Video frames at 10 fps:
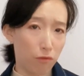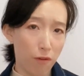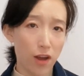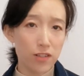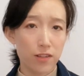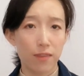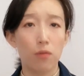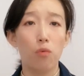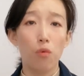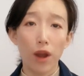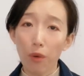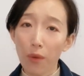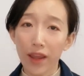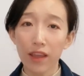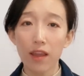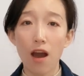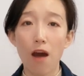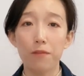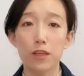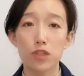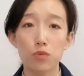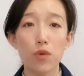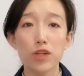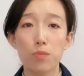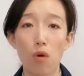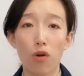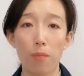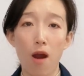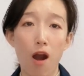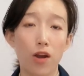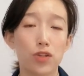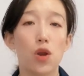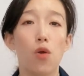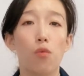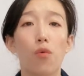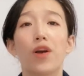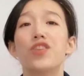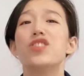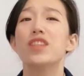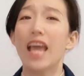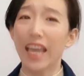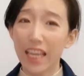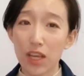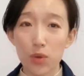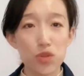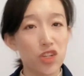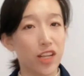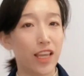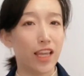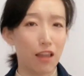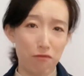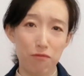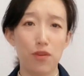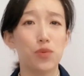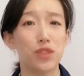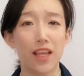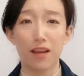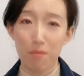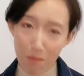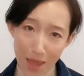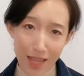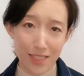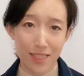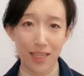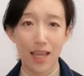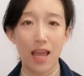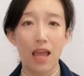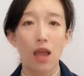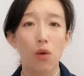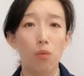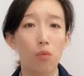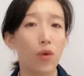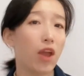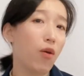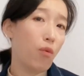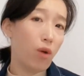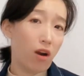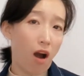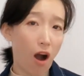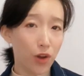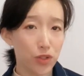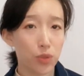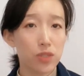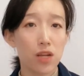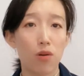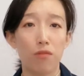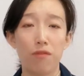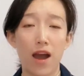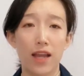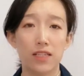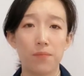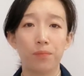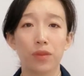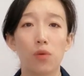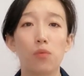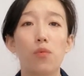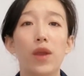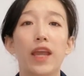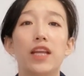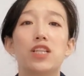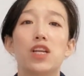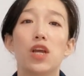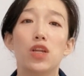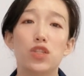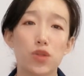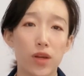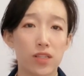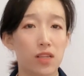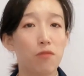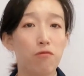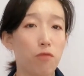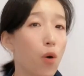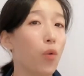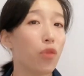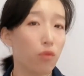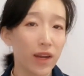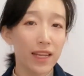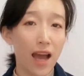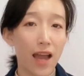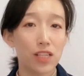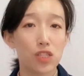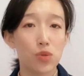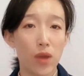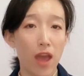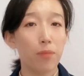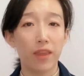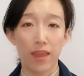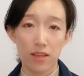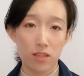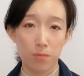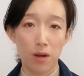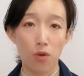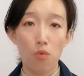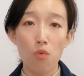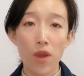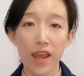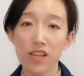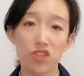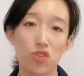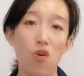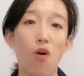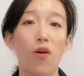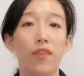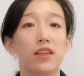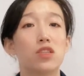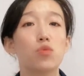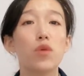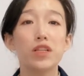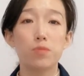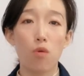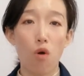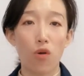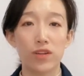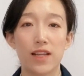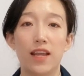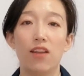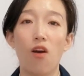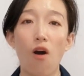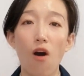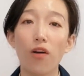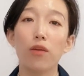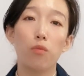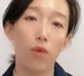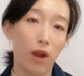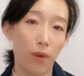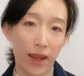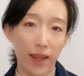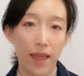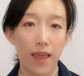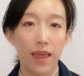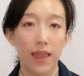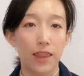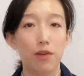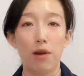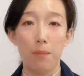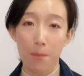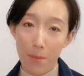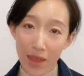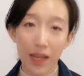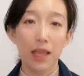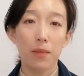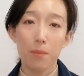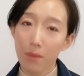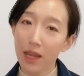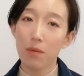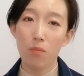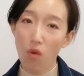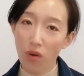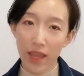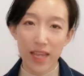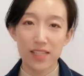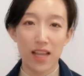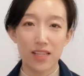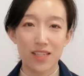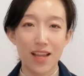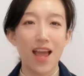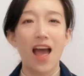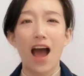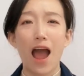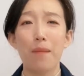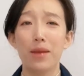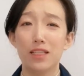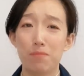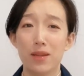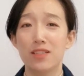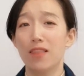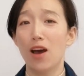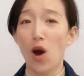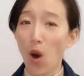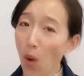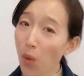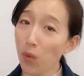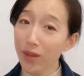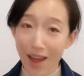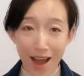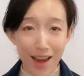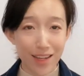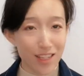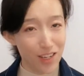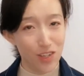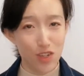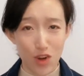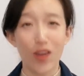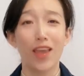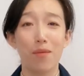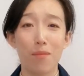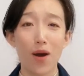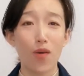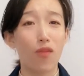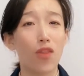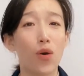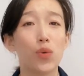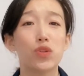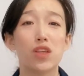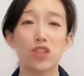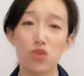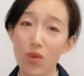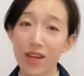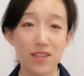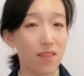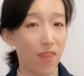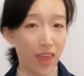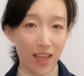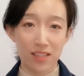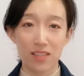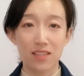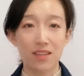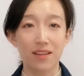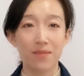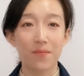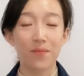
we found the wiring of the switchboard part was hugely confusing and messy. We were also terrified, which took us a full 3 nights to help the customer reinstall the switchboard and all the wiring. There are many, many more cases. I may spend the whole night talking about those strange things.